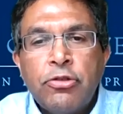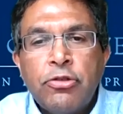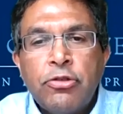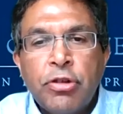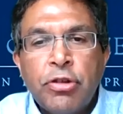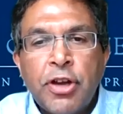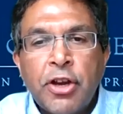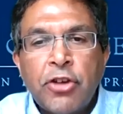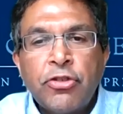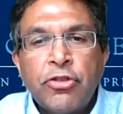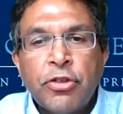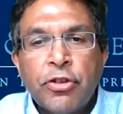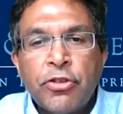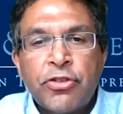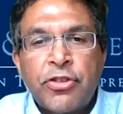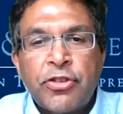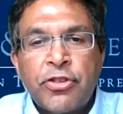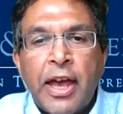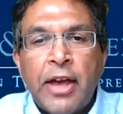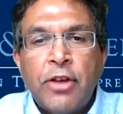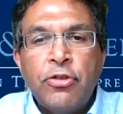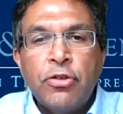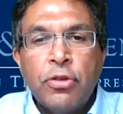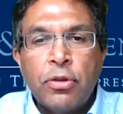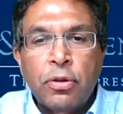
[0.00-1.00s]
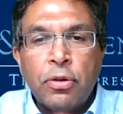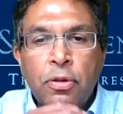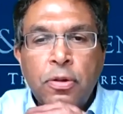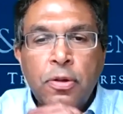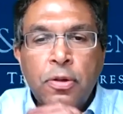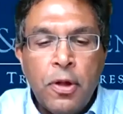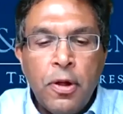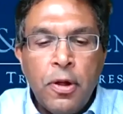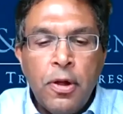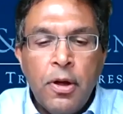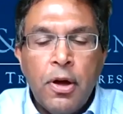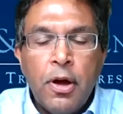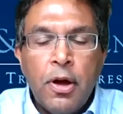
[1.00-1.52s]
traditional
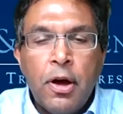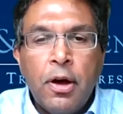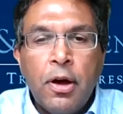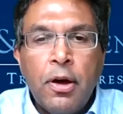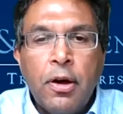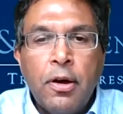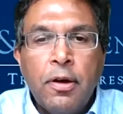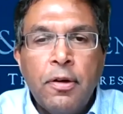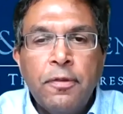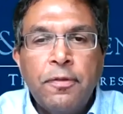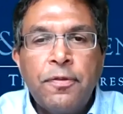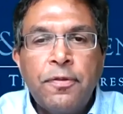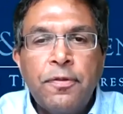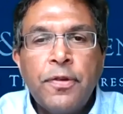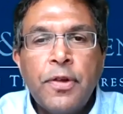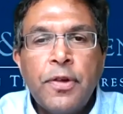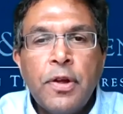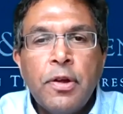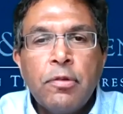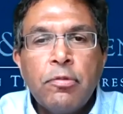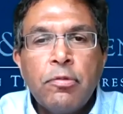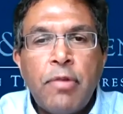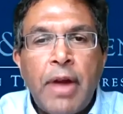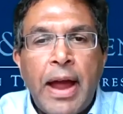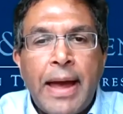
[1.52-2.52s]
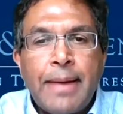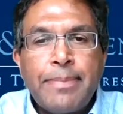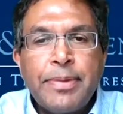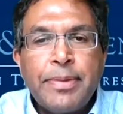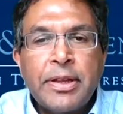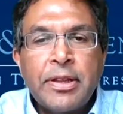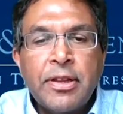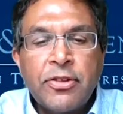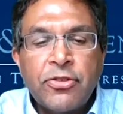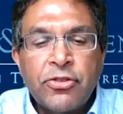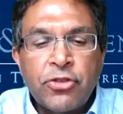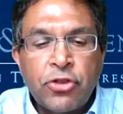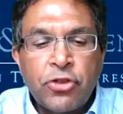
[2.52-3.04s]
schedule of
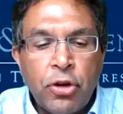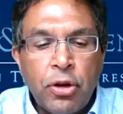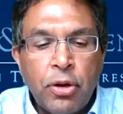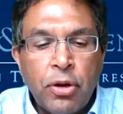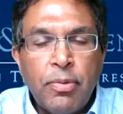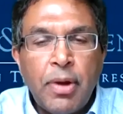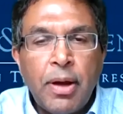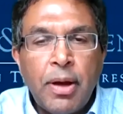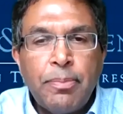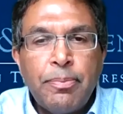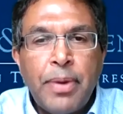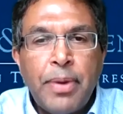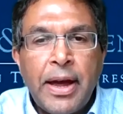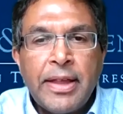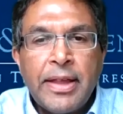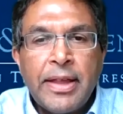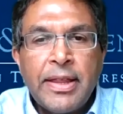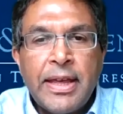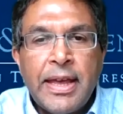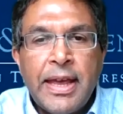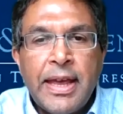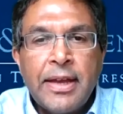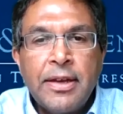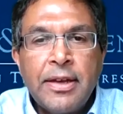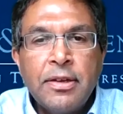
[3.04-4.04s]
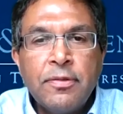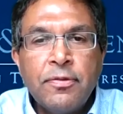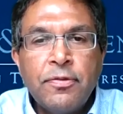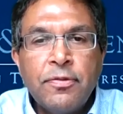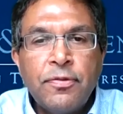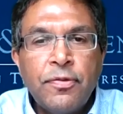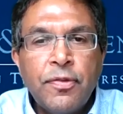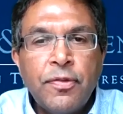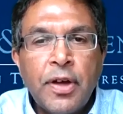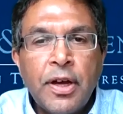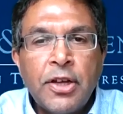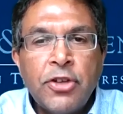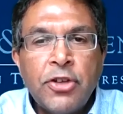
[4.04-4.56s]
wrapping this term up by the end of
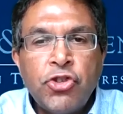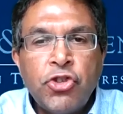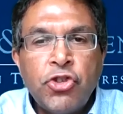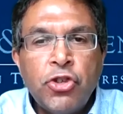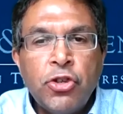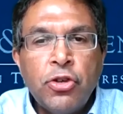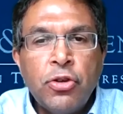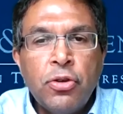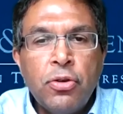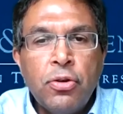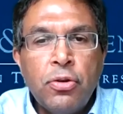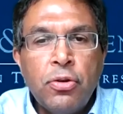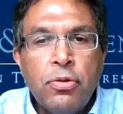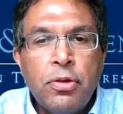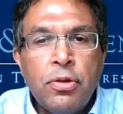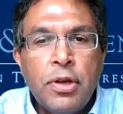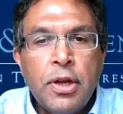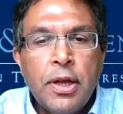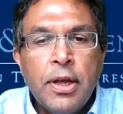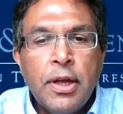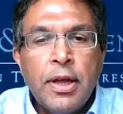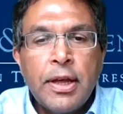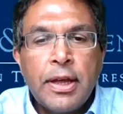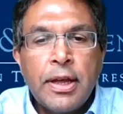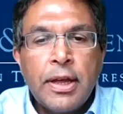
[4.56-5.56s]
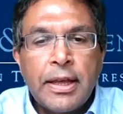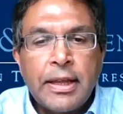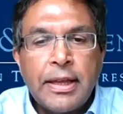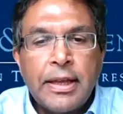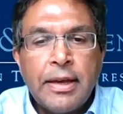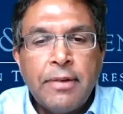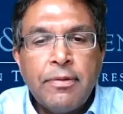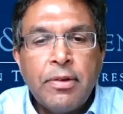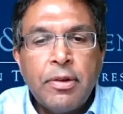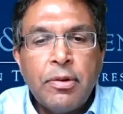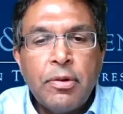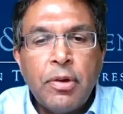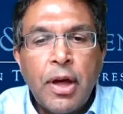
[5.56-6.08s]
June, and
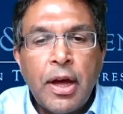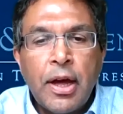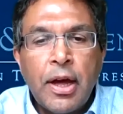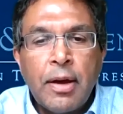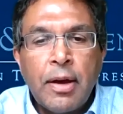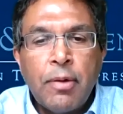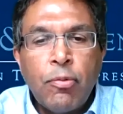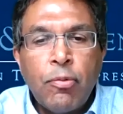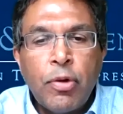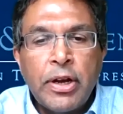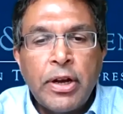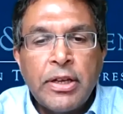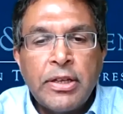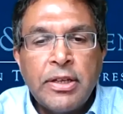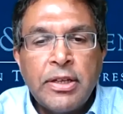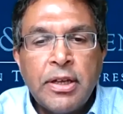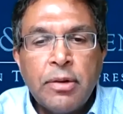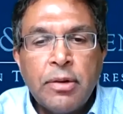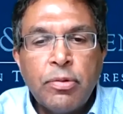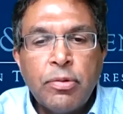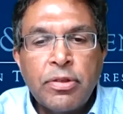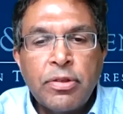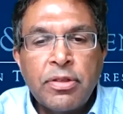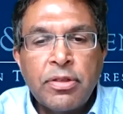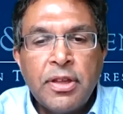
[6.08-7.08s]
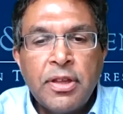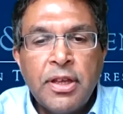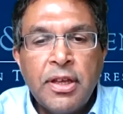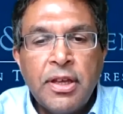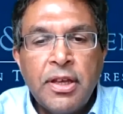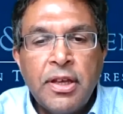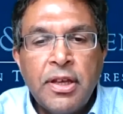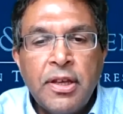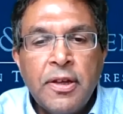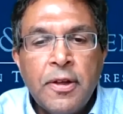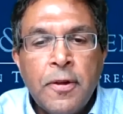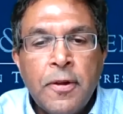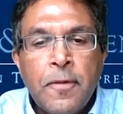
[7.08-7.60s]
given what it did with
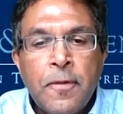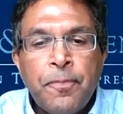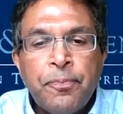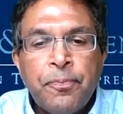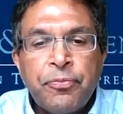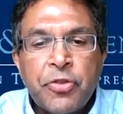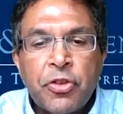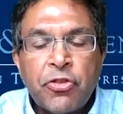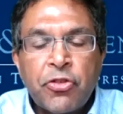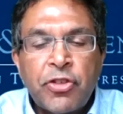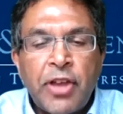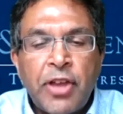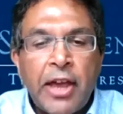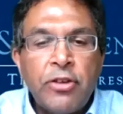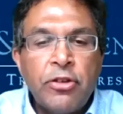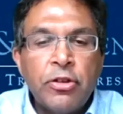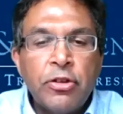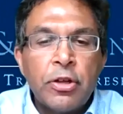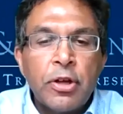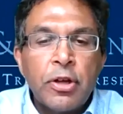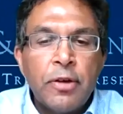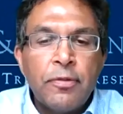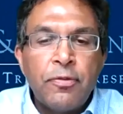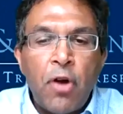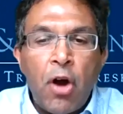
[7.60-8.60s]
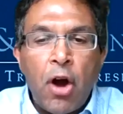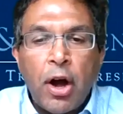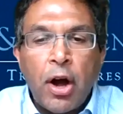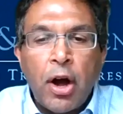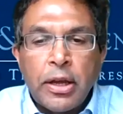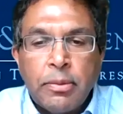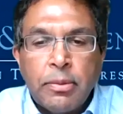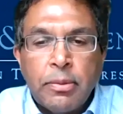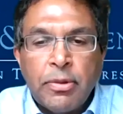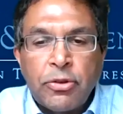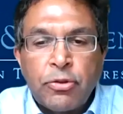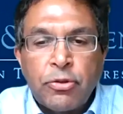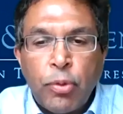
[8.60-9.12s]
the scheduling of
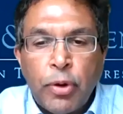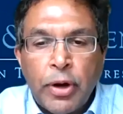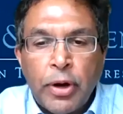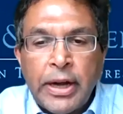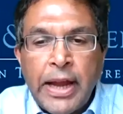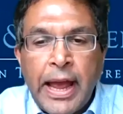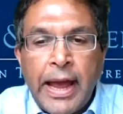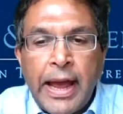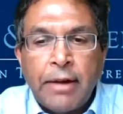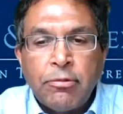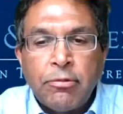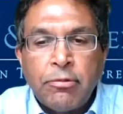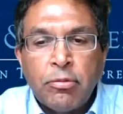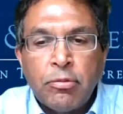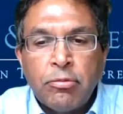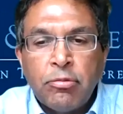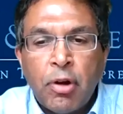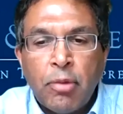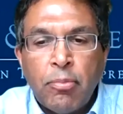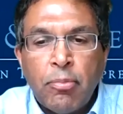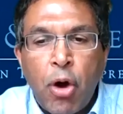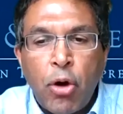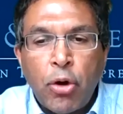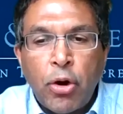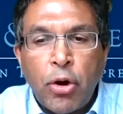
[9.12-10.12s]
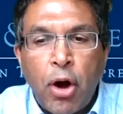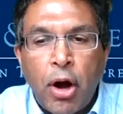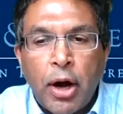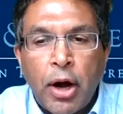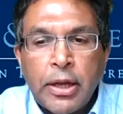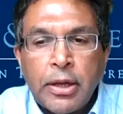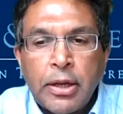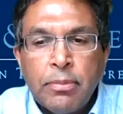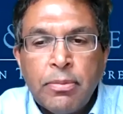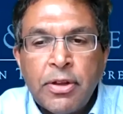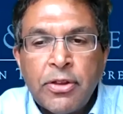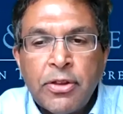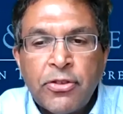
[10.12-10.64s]
arguments, where it had remote
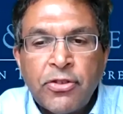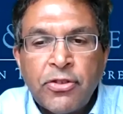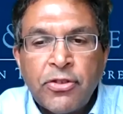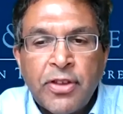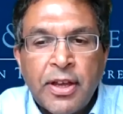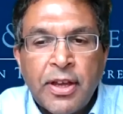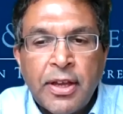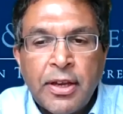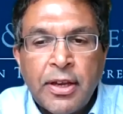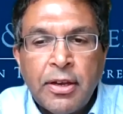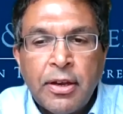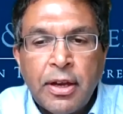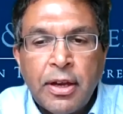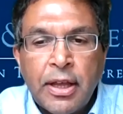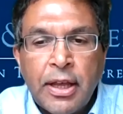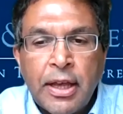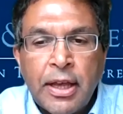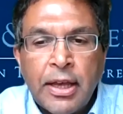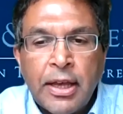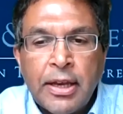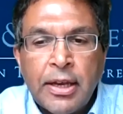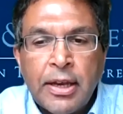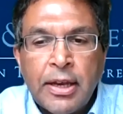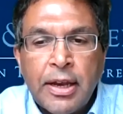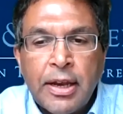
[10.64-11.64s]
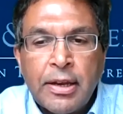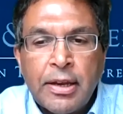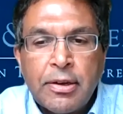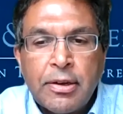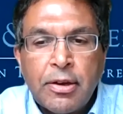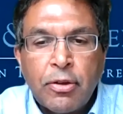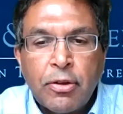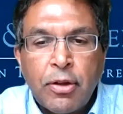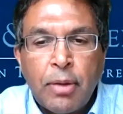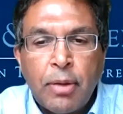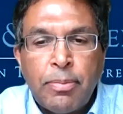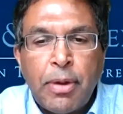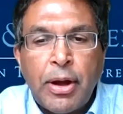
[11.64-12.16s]
arguments in
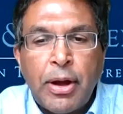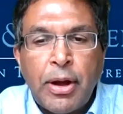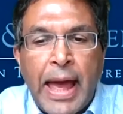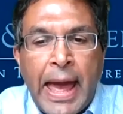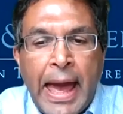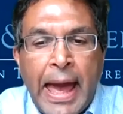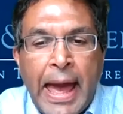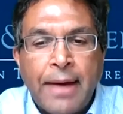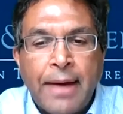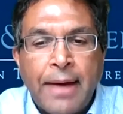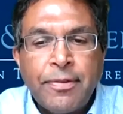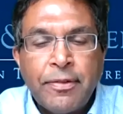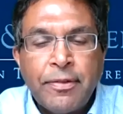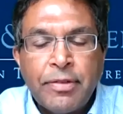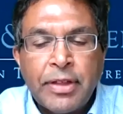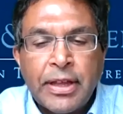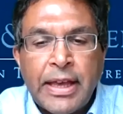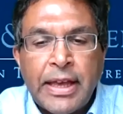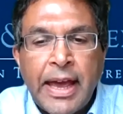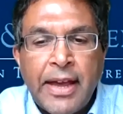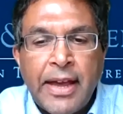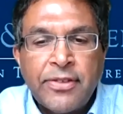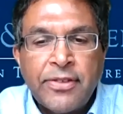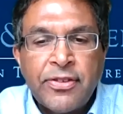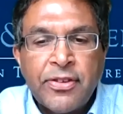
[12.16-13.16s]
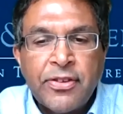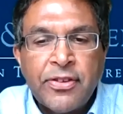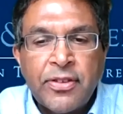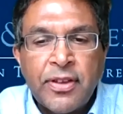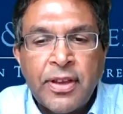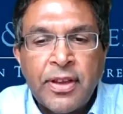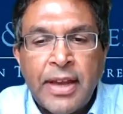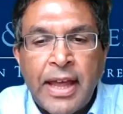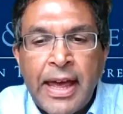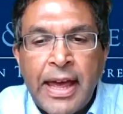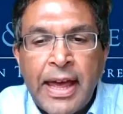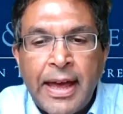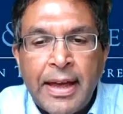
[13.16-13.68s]
about half of the cases
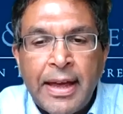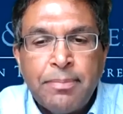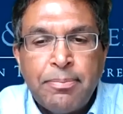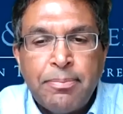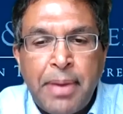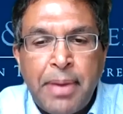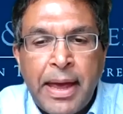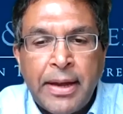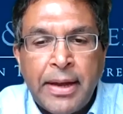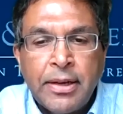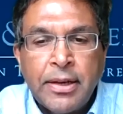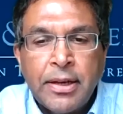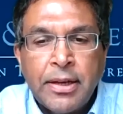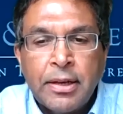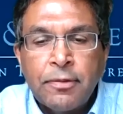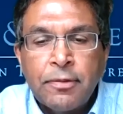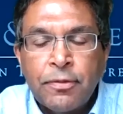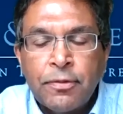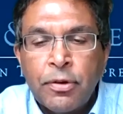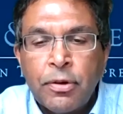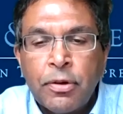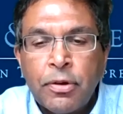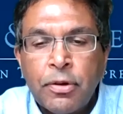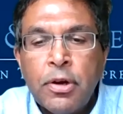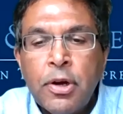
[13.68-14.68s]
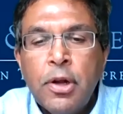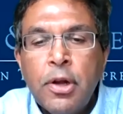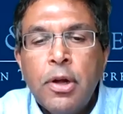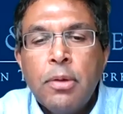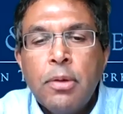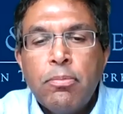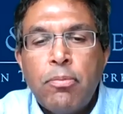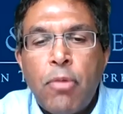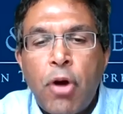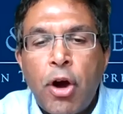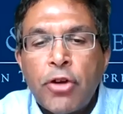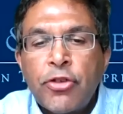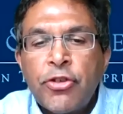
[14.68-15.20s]
it had pending for
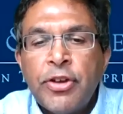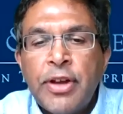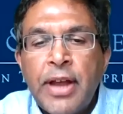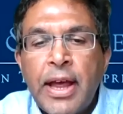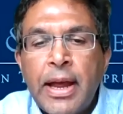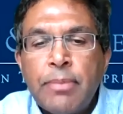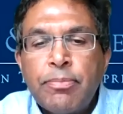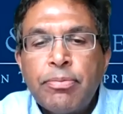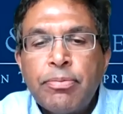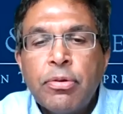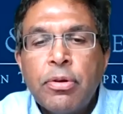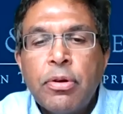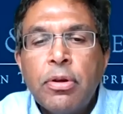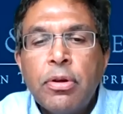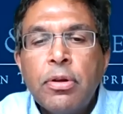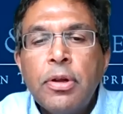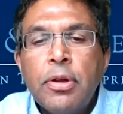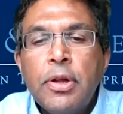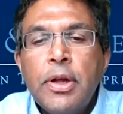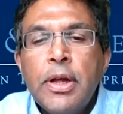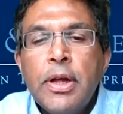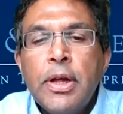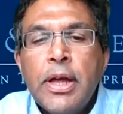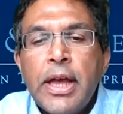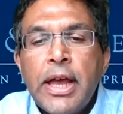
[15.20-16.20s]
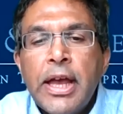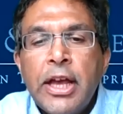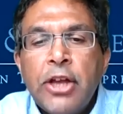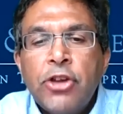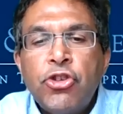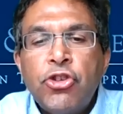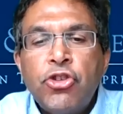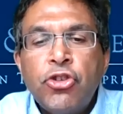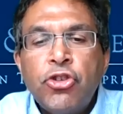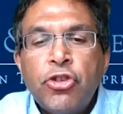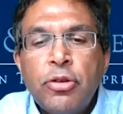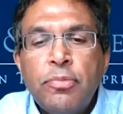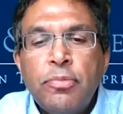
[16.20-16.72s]
March and April, it
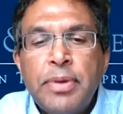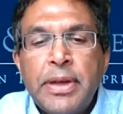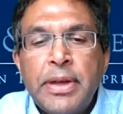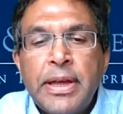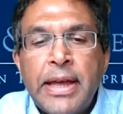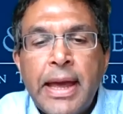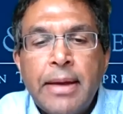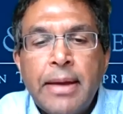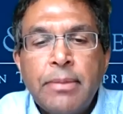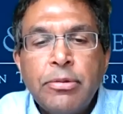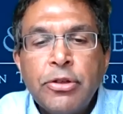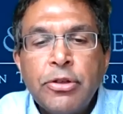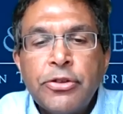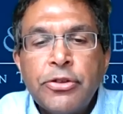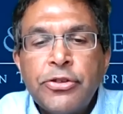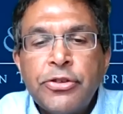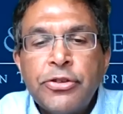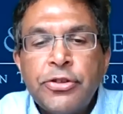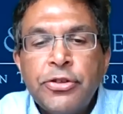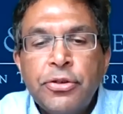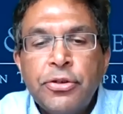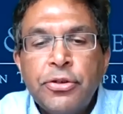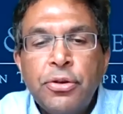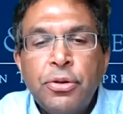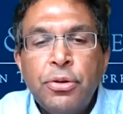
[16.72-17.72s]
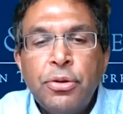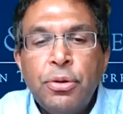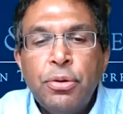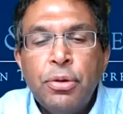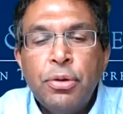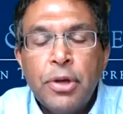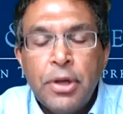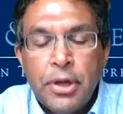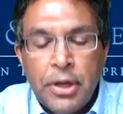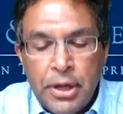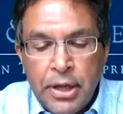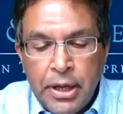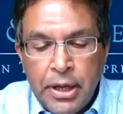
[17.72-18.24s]
should be able to